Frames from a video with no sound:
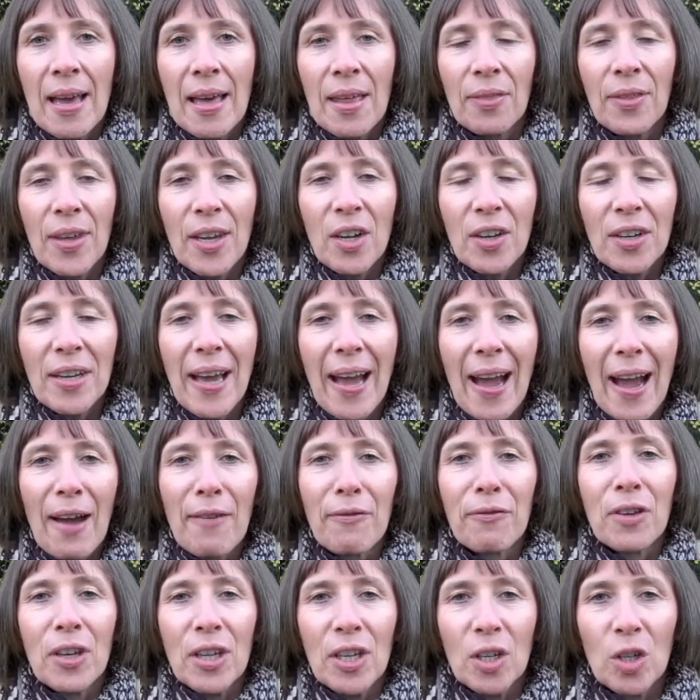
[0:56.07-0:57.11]
they're going to
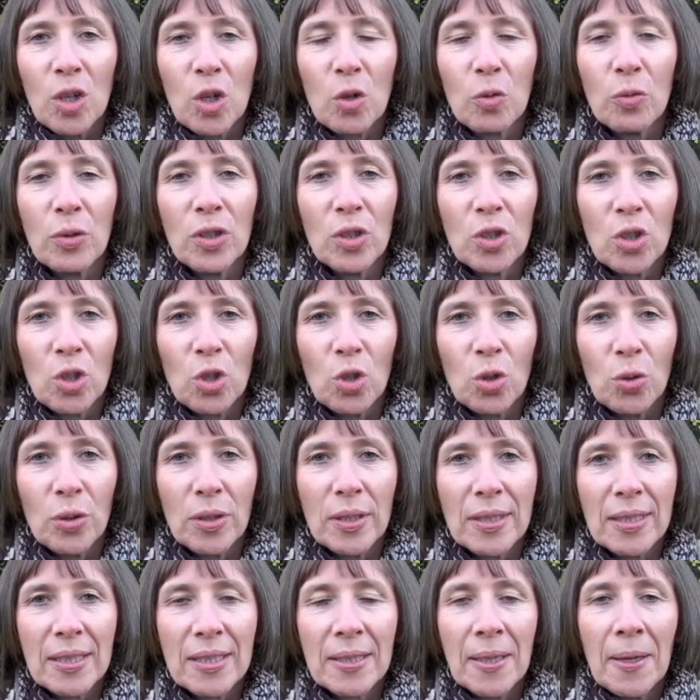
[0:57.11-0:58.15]
have increased
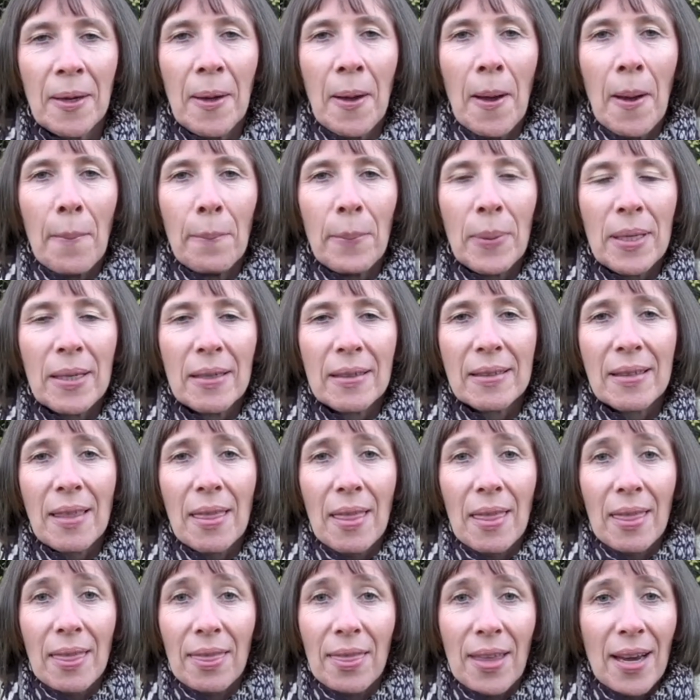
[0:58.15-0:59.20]
choice because
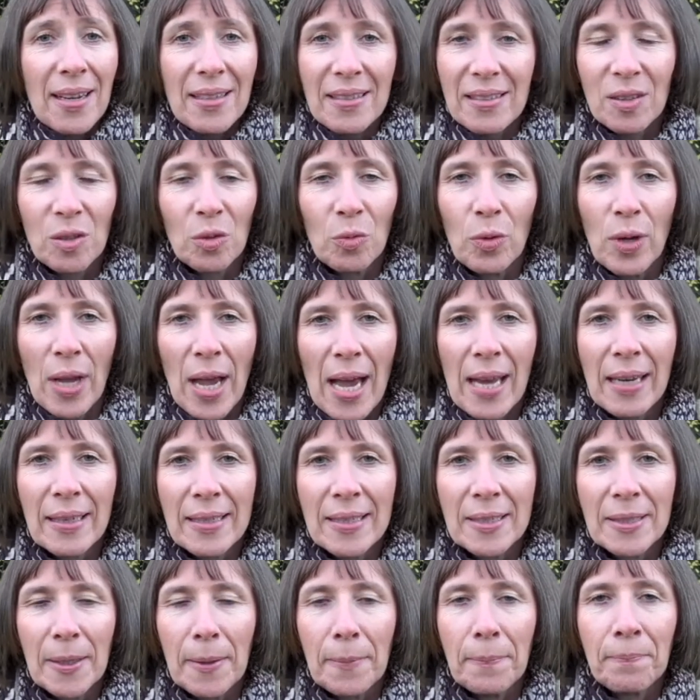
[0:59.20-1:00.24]
that's the
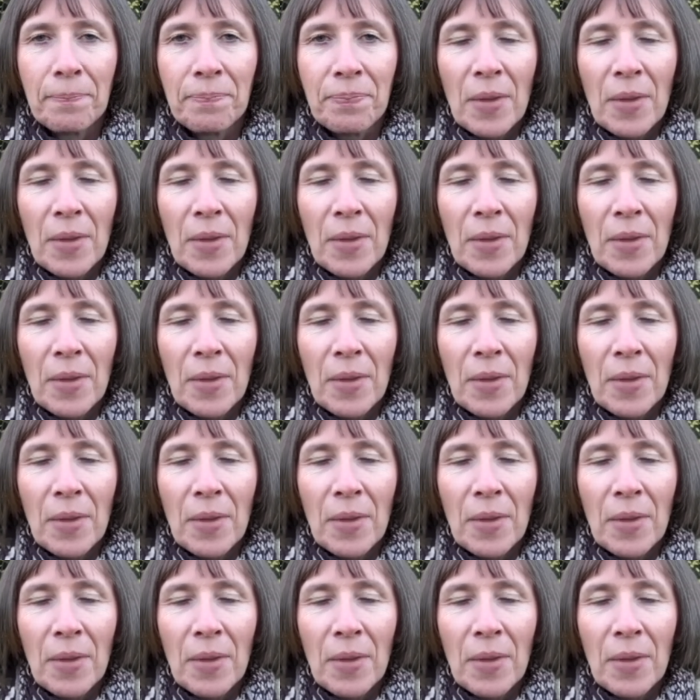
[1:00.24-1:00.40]
reality.